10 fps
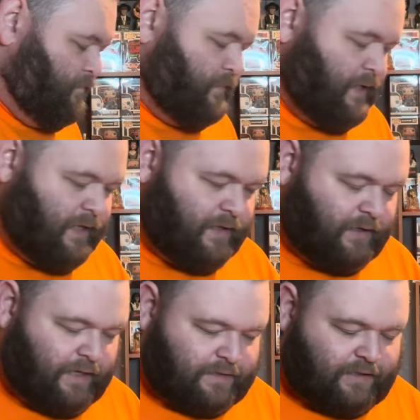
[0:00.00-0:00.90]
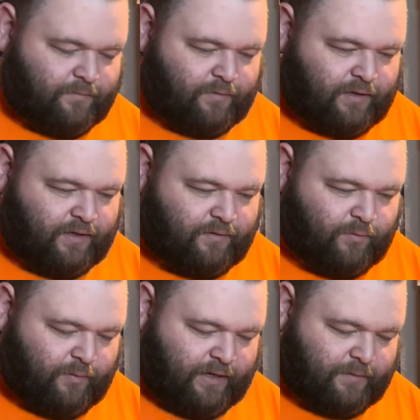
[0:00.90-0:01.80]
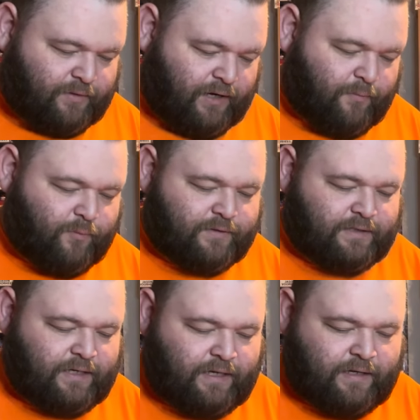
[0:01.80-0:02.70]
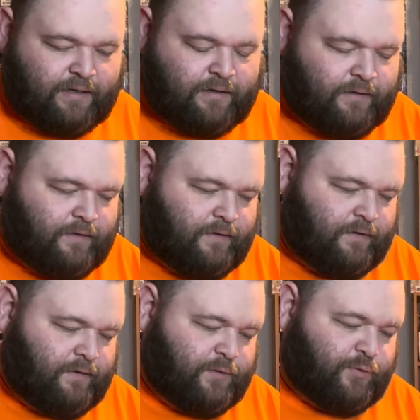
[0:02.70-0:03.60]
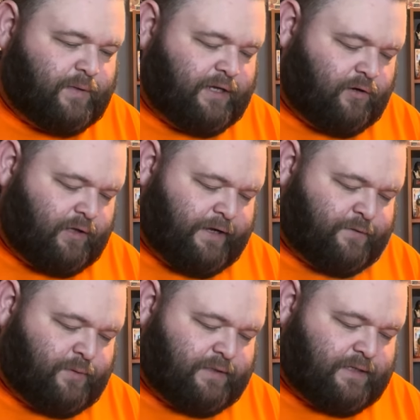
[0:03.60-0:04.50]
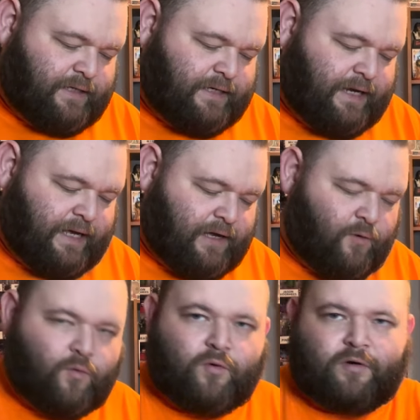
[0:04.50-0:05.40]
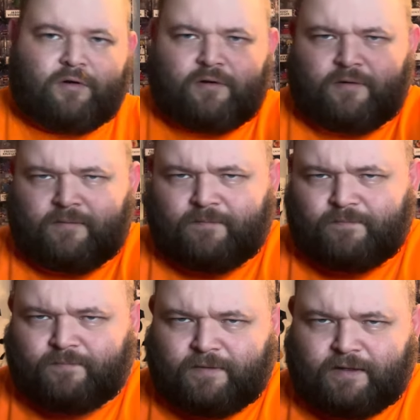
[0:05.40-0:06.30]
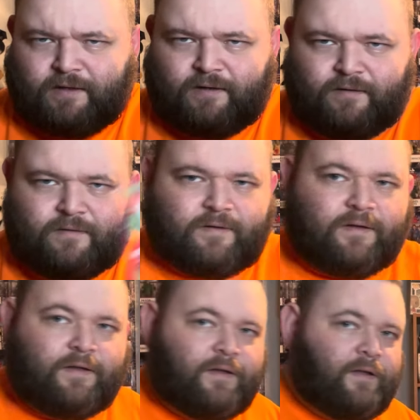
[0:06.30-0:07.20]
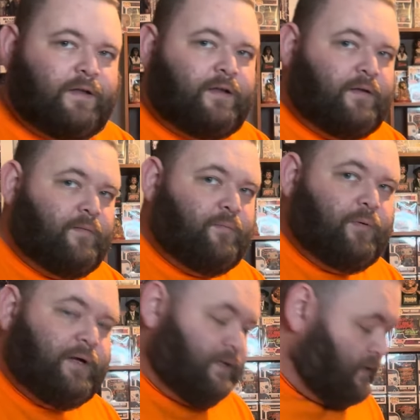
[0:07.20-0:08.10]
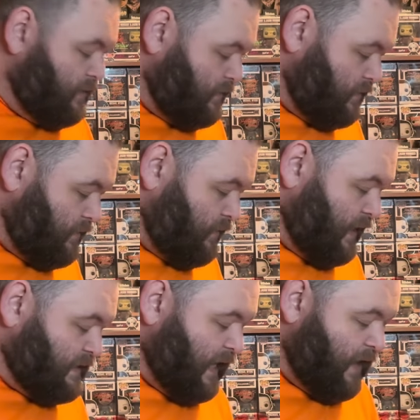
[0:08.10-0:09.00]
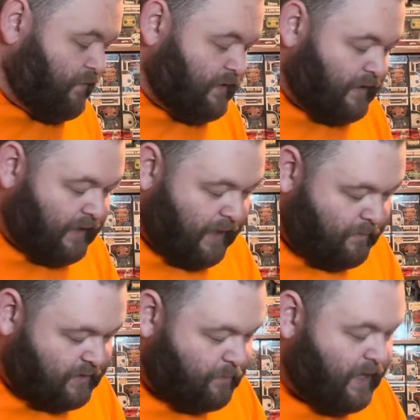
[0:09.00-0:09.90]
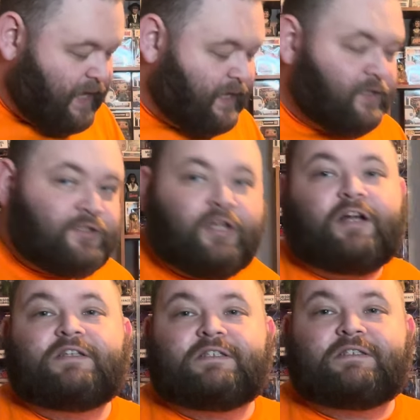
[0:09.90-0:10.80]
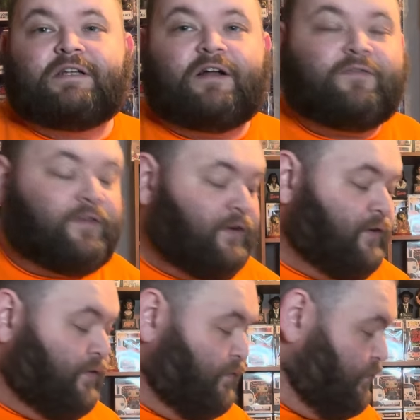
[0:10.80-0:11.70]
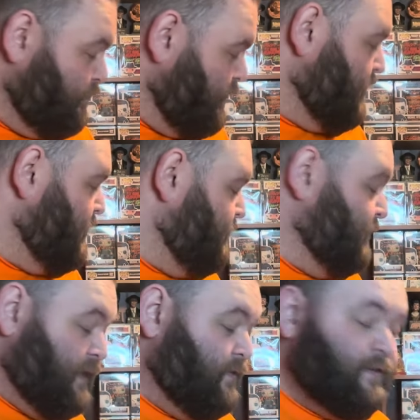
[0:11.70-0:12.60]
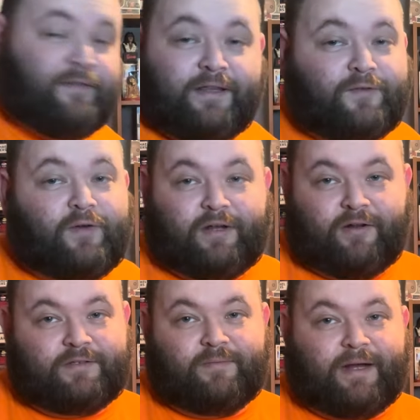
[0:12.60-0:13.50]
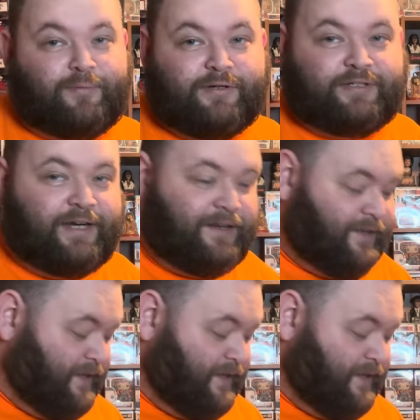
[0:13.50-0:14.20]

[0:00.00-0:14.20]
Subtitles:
And then last up, what we had up top was the... supposed to be Killer Clowns, but it's a Knee-High Horror. There you go. But that's everything that came in this bag. Tons of stuff. That's fucking awesome. I appreciate it.